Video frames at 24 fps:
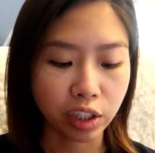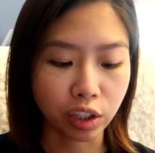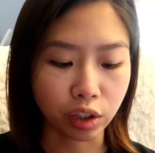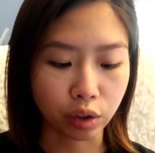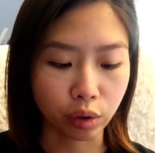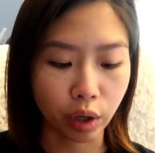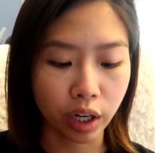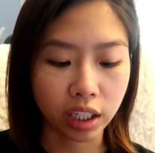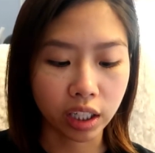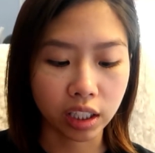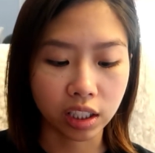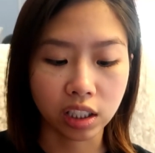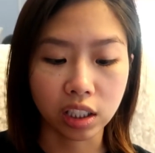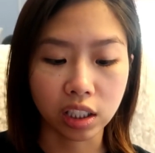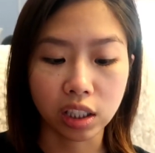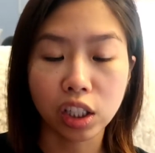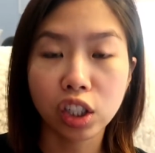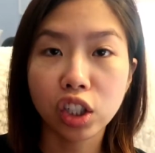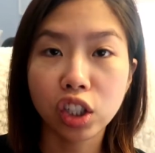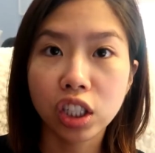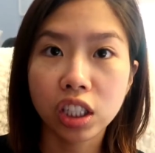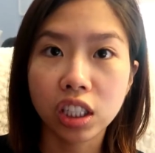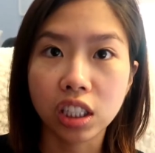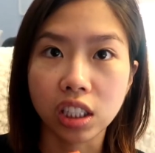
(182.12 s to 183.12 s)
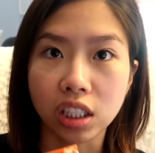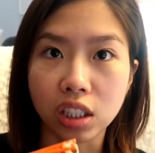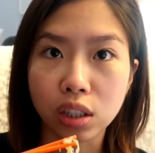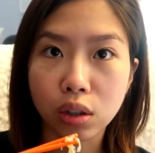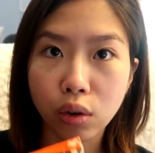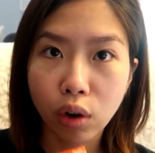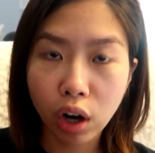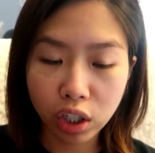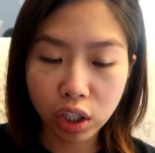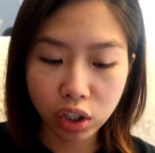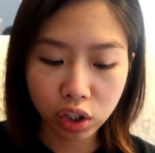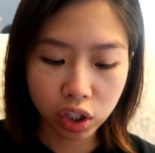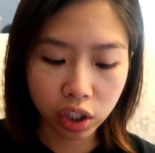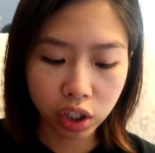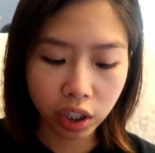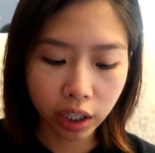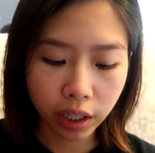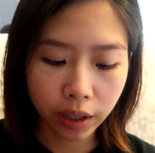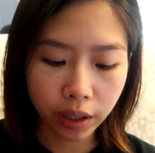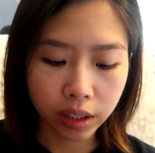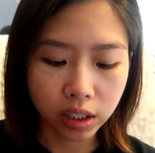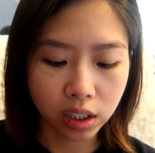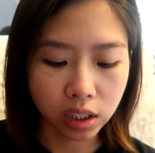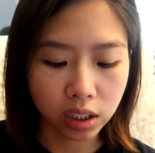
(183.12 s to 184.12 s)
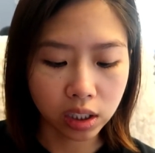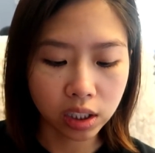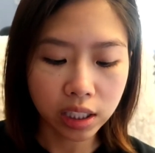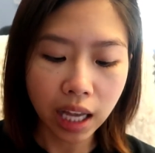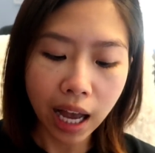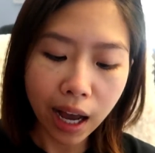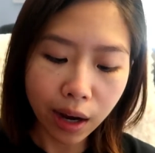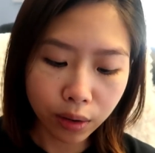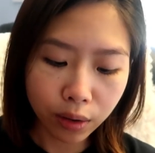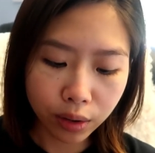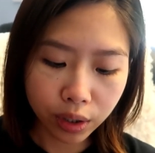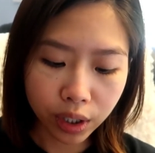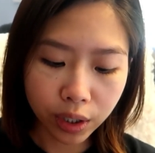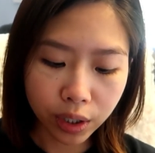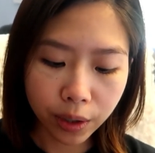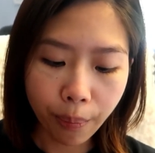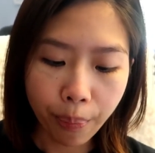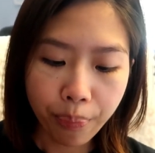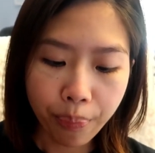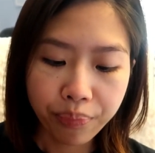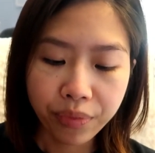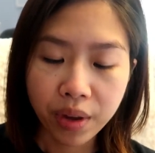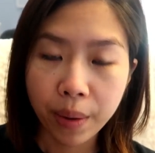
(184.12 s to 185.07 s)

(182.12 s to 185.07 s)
It's great, delicious, it's crunchy, it's sour,